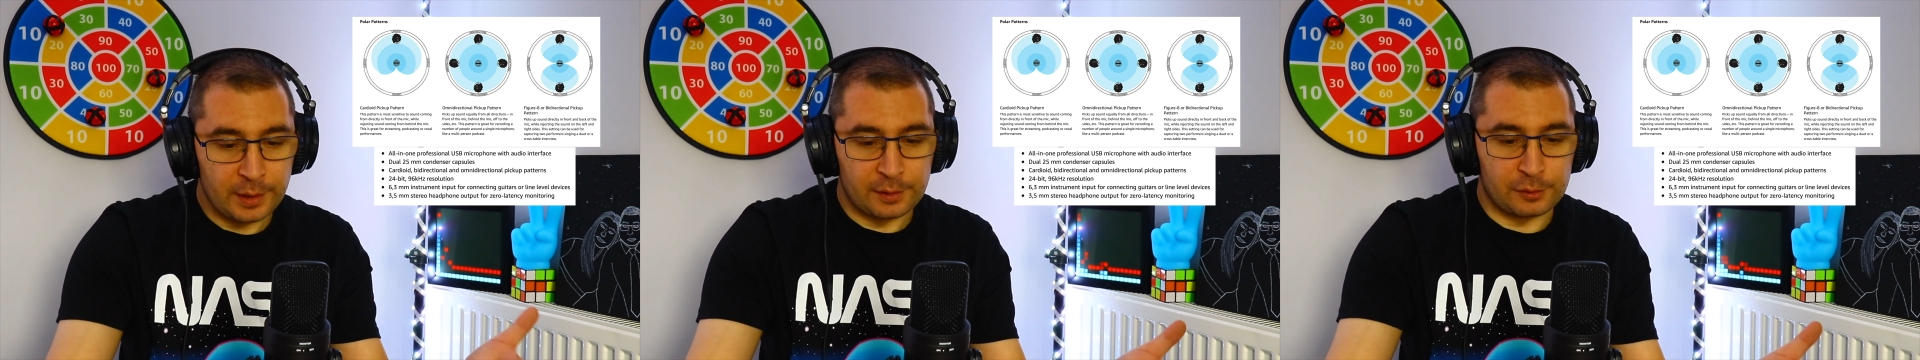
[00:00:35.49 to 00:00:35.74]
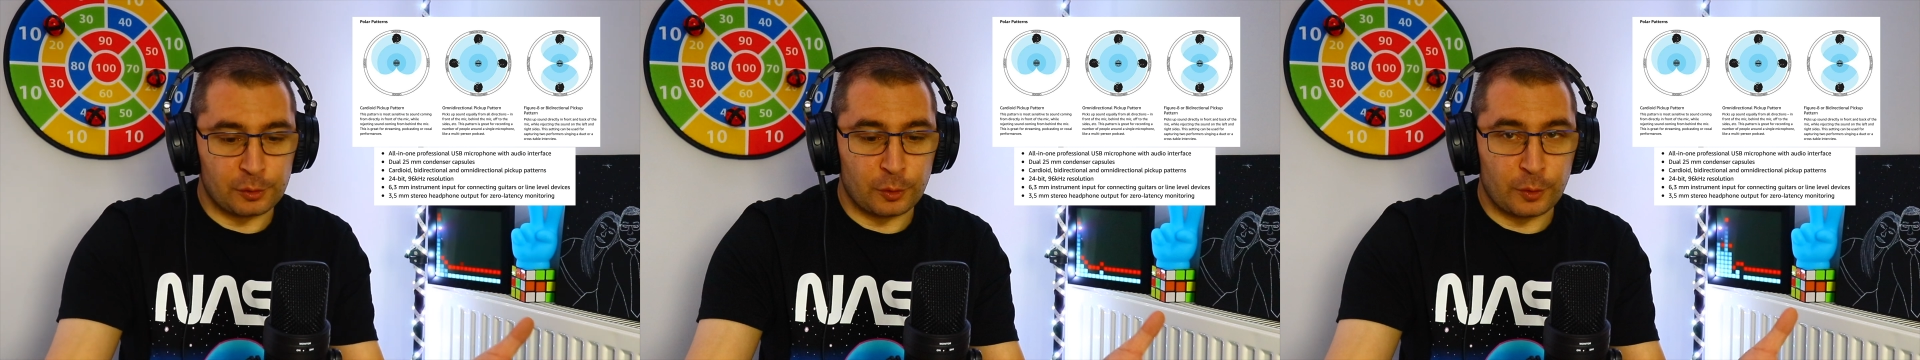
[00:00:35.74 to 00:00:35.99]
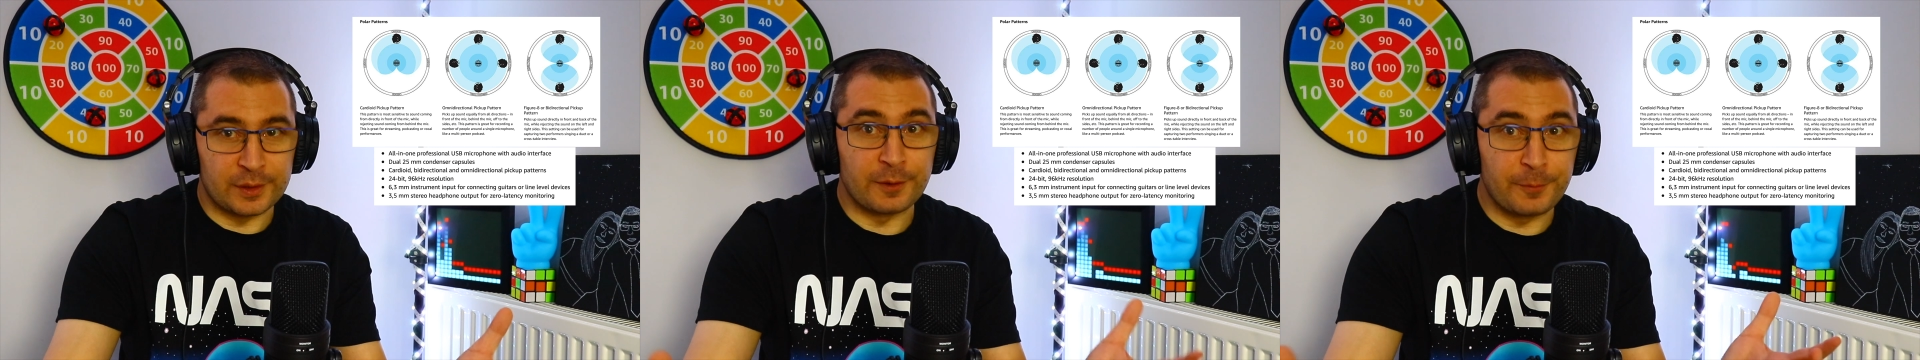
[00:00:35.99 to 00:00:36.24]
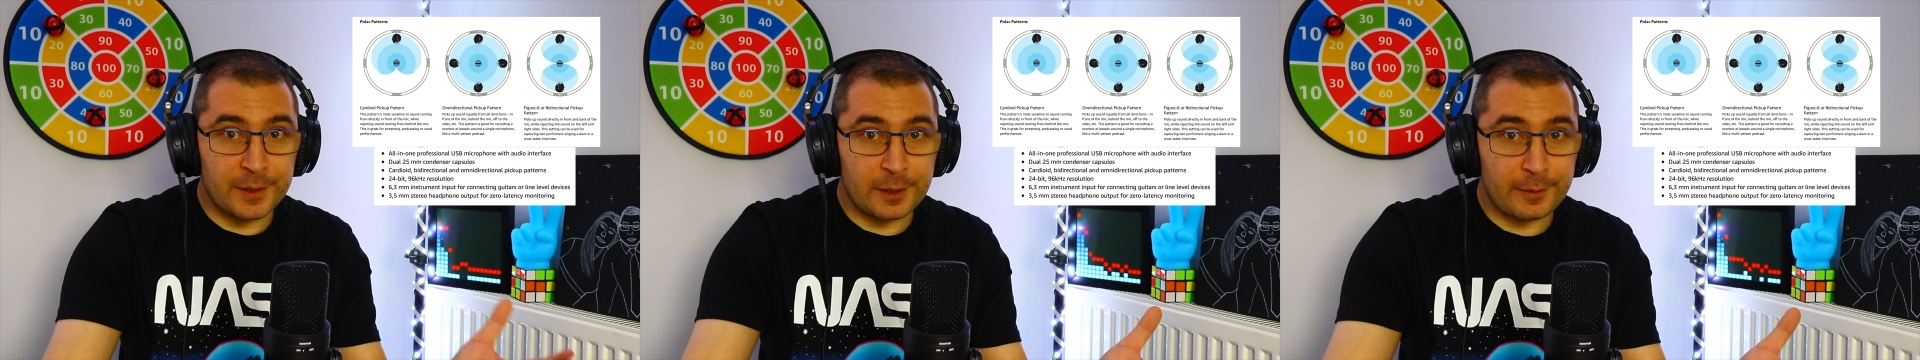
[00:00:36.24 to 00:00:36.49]
So the
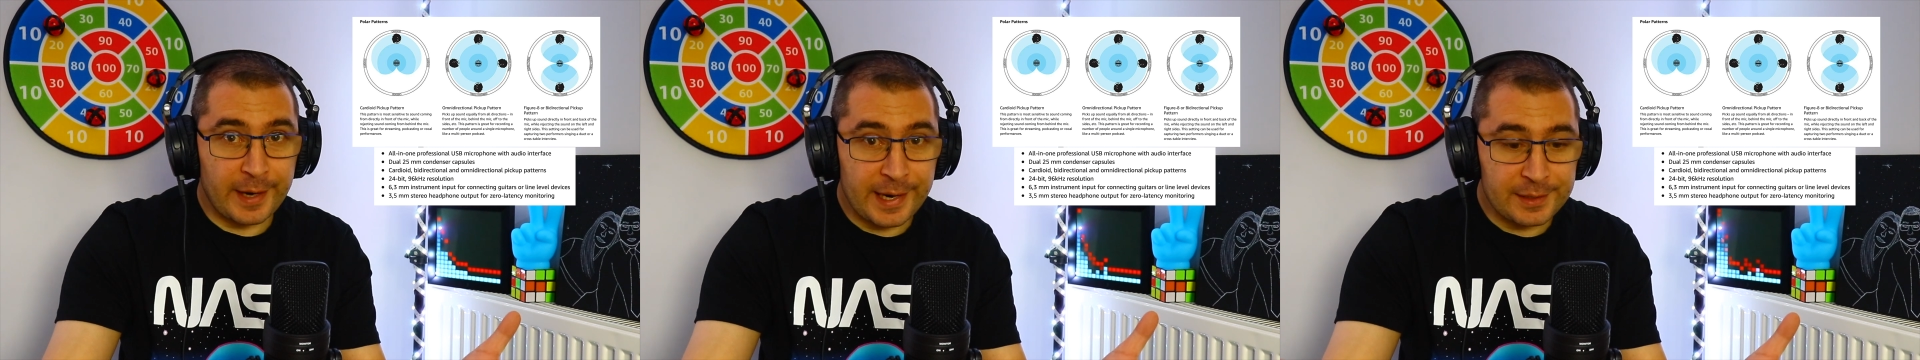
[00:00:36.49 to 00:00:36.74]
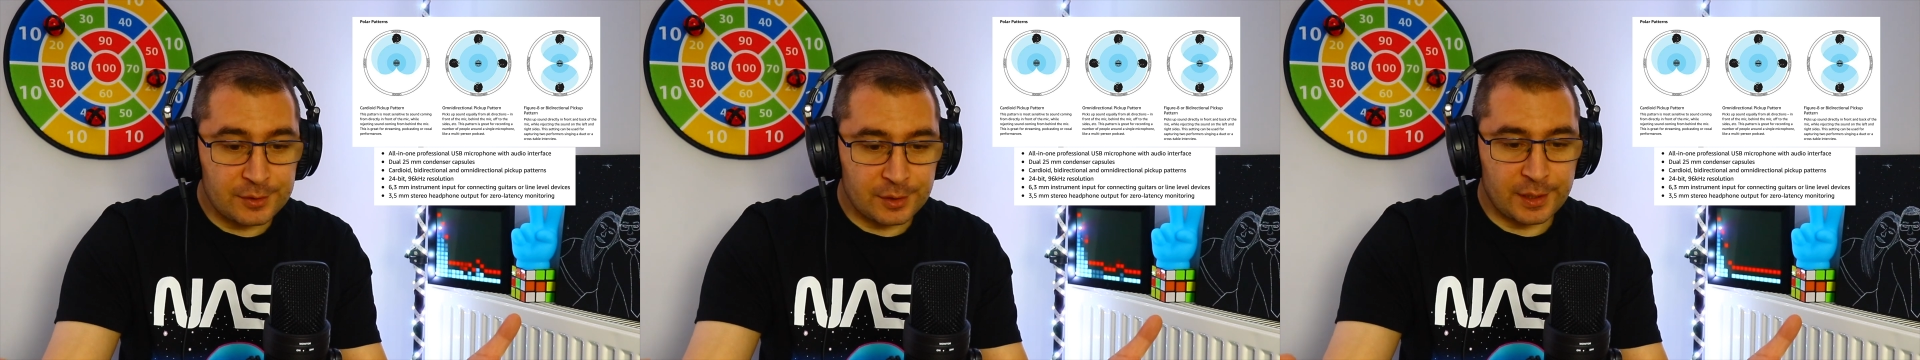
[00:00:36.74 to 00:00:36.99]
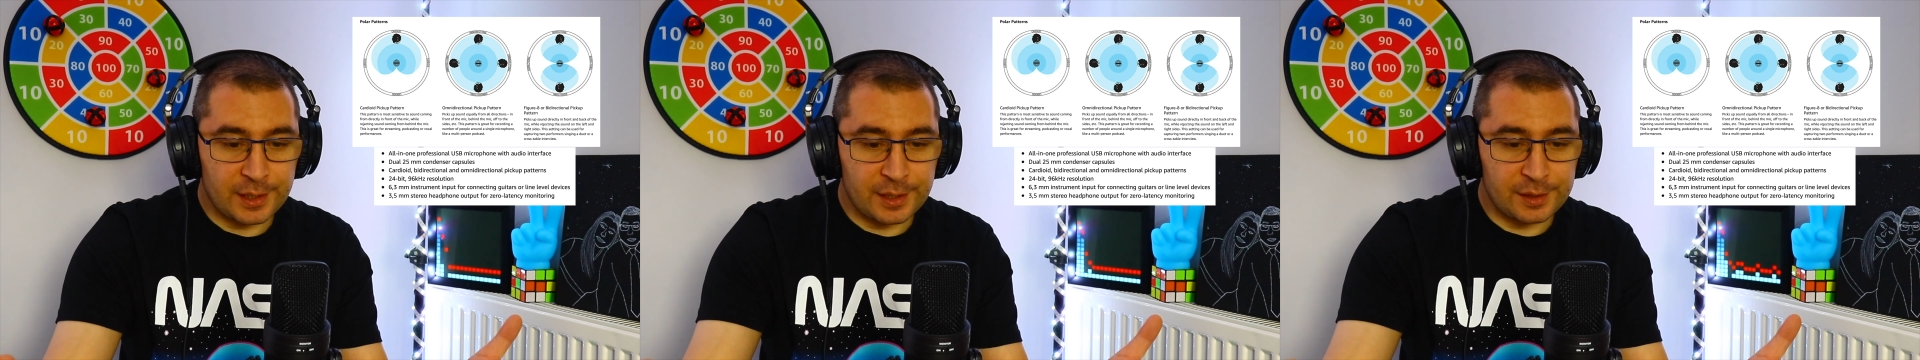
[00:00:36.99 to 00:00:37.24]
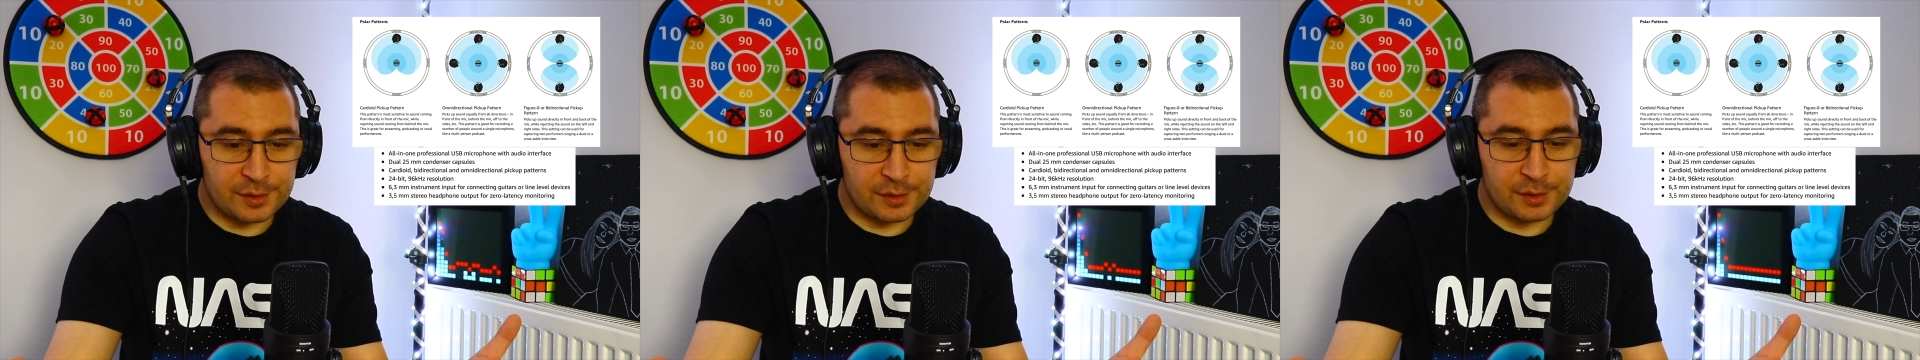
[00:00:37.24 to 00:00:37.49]
Figure 8
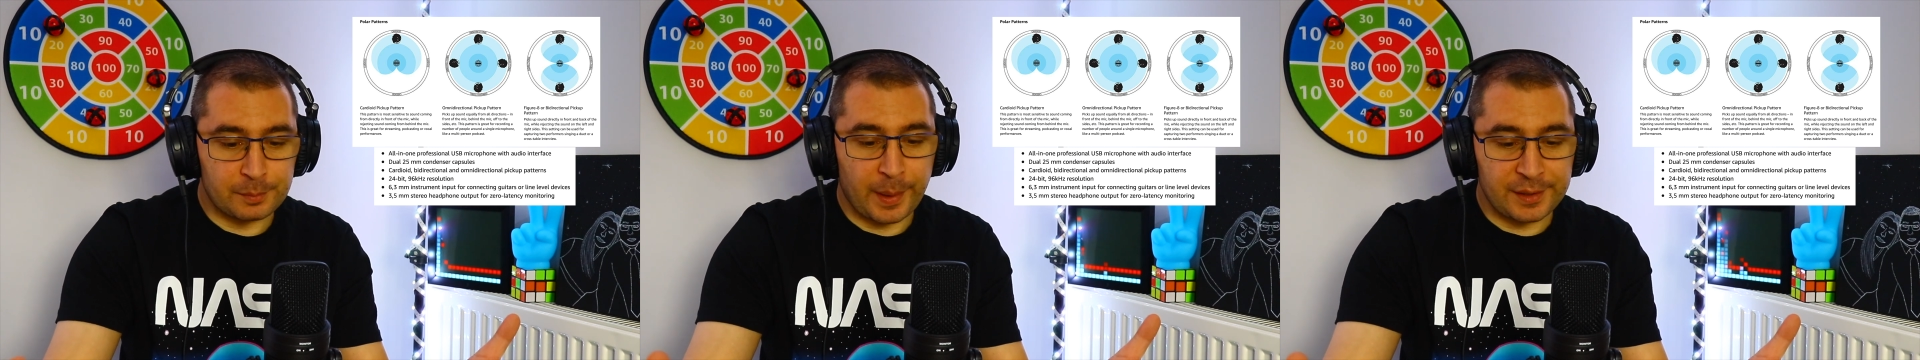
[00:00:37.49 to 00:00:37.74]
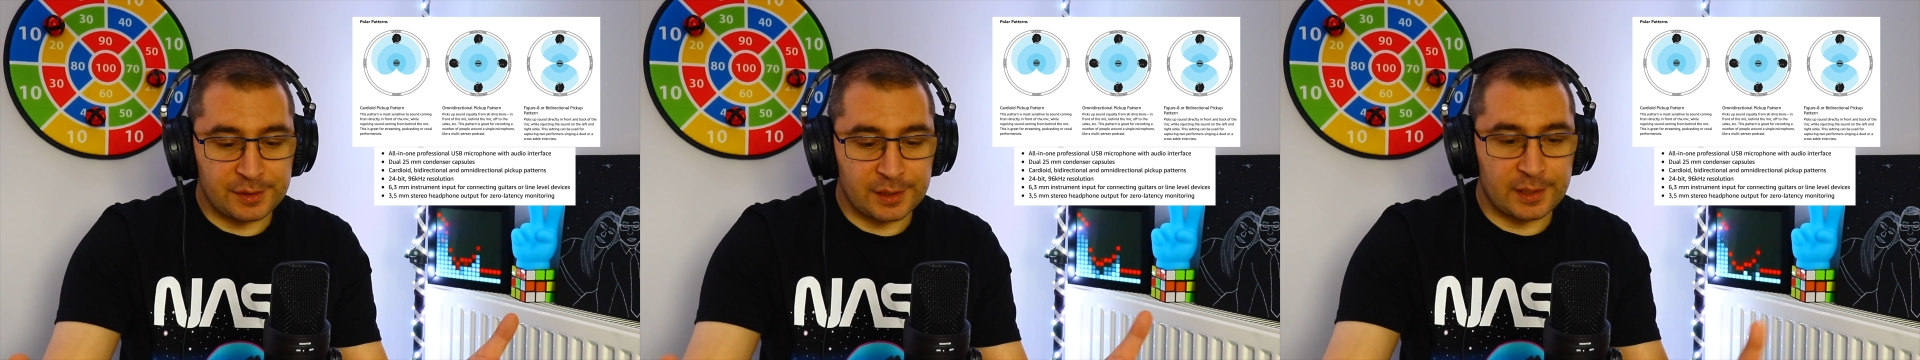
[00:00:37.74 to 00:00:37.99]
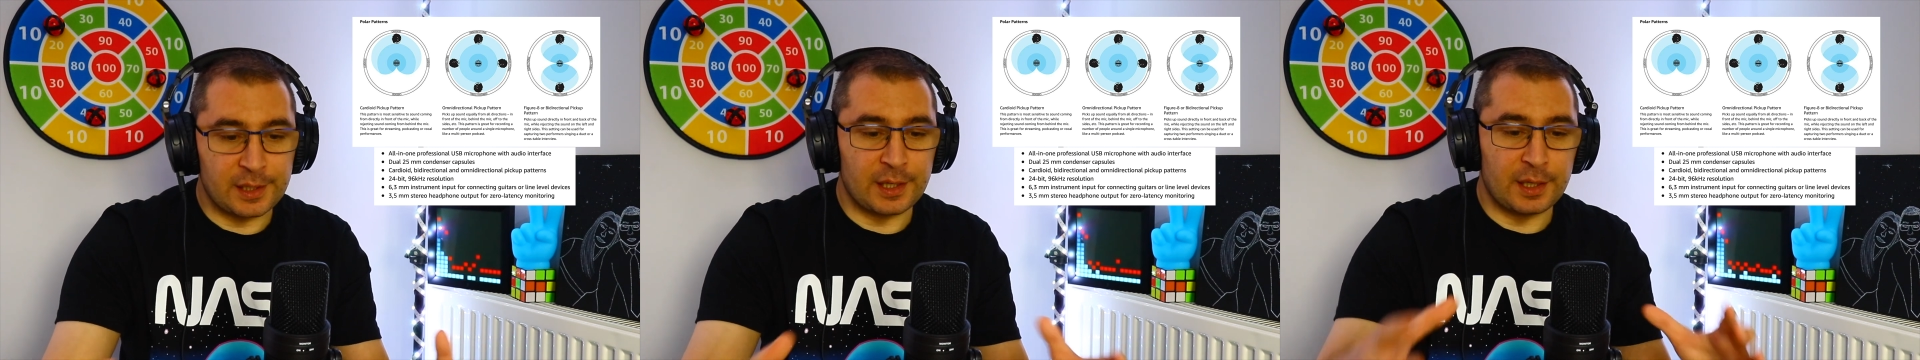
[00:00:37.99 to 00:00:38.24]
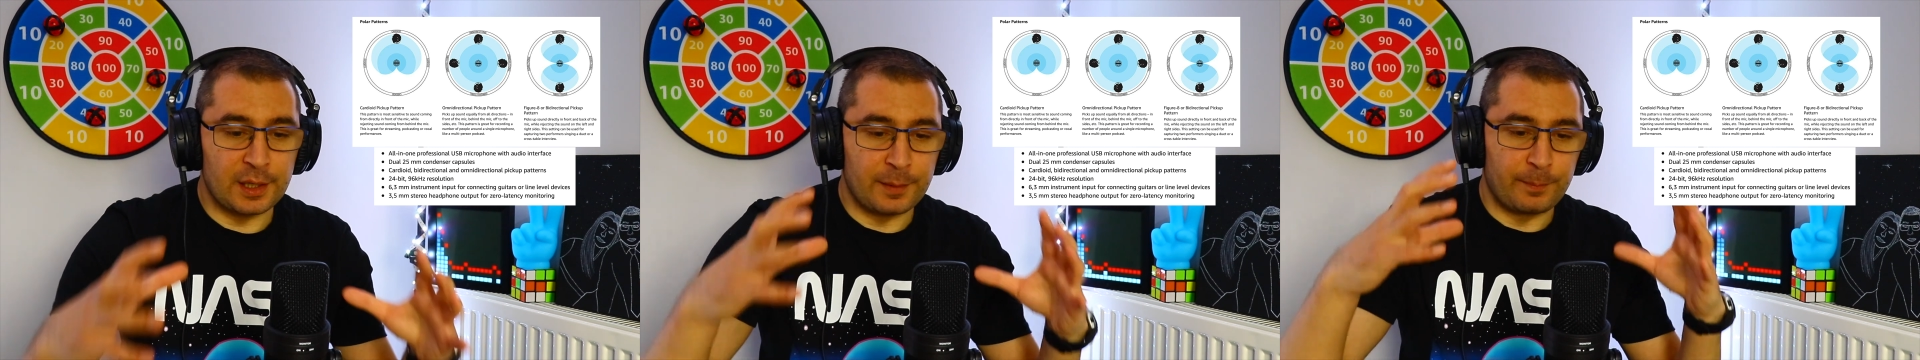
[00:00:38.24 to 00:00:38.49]
is
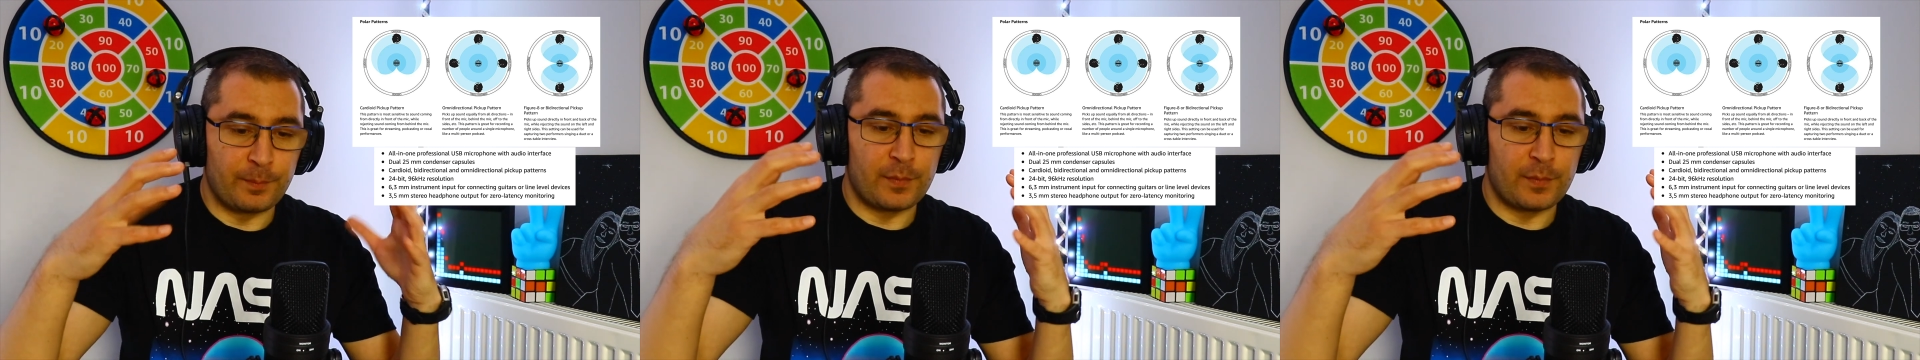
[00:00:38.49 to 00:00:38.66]
basically,